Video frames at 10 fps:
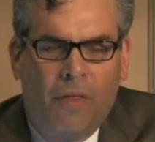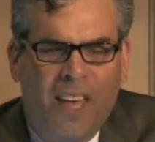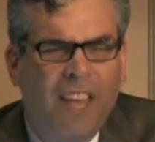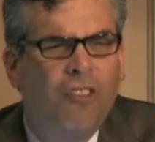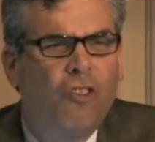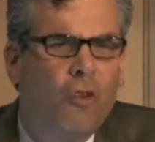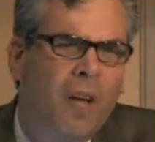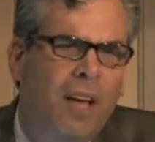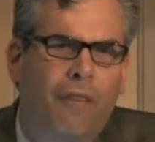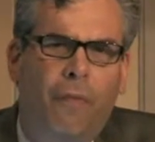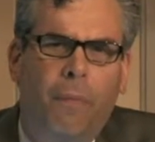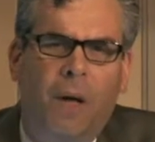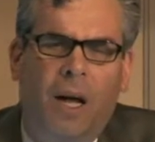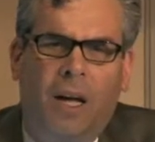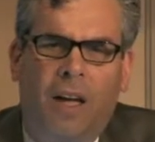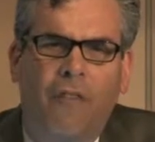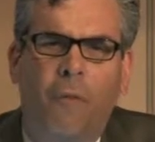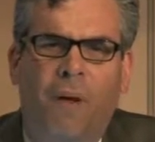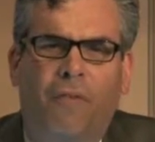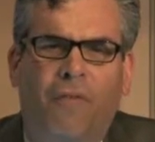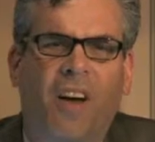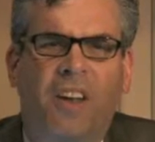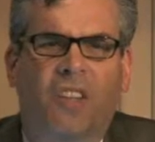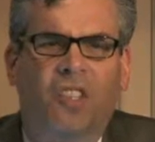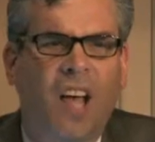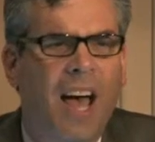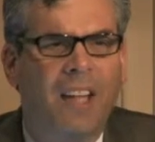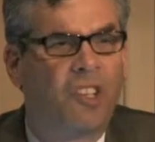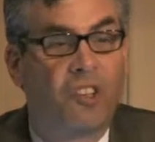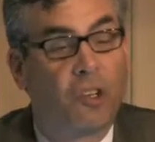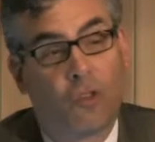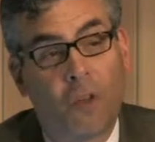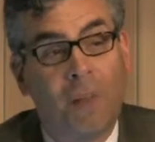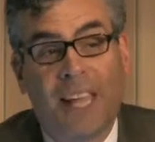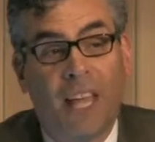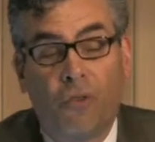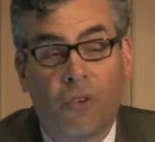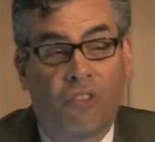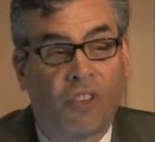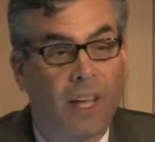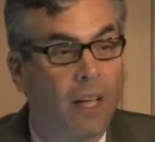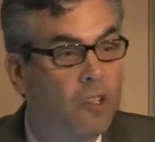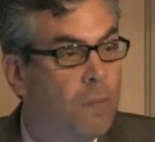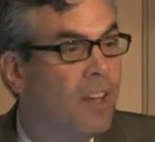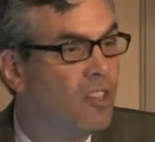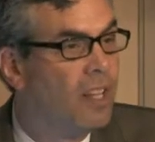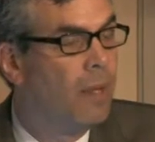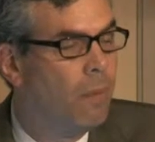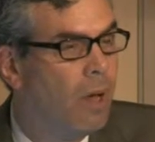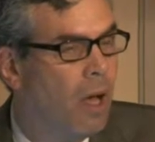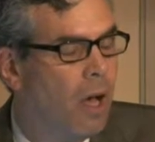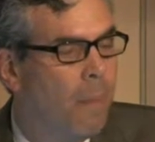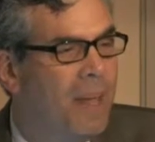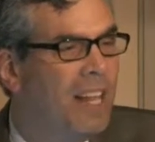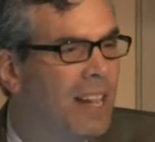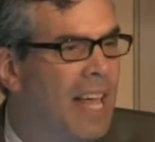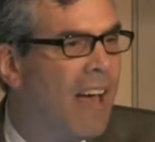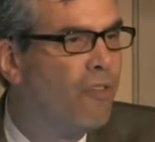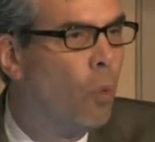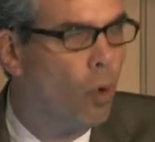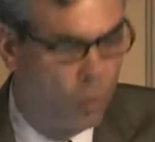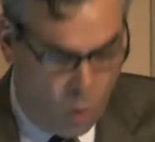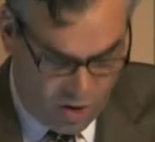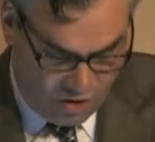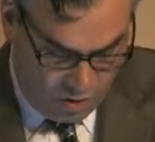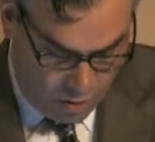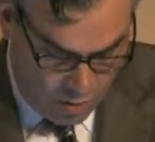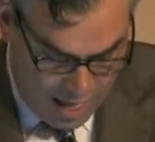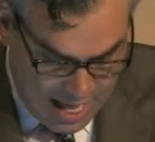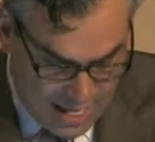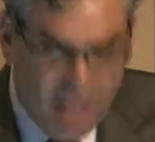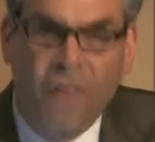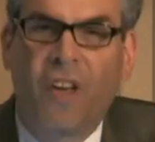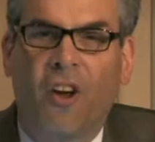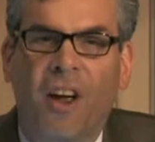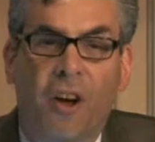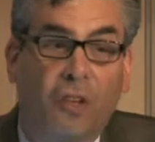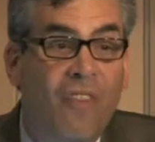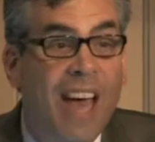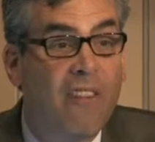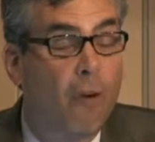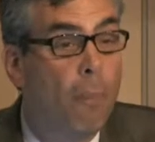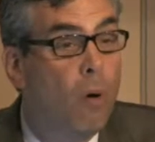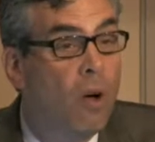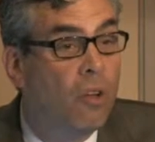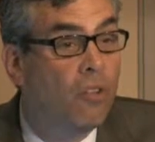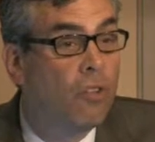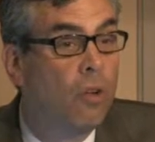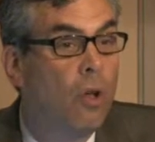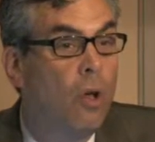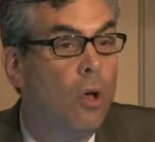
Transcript: the history of government-funded science is extremely interesting, especially immediately after World War II. Key figure here is Vannevar Bush,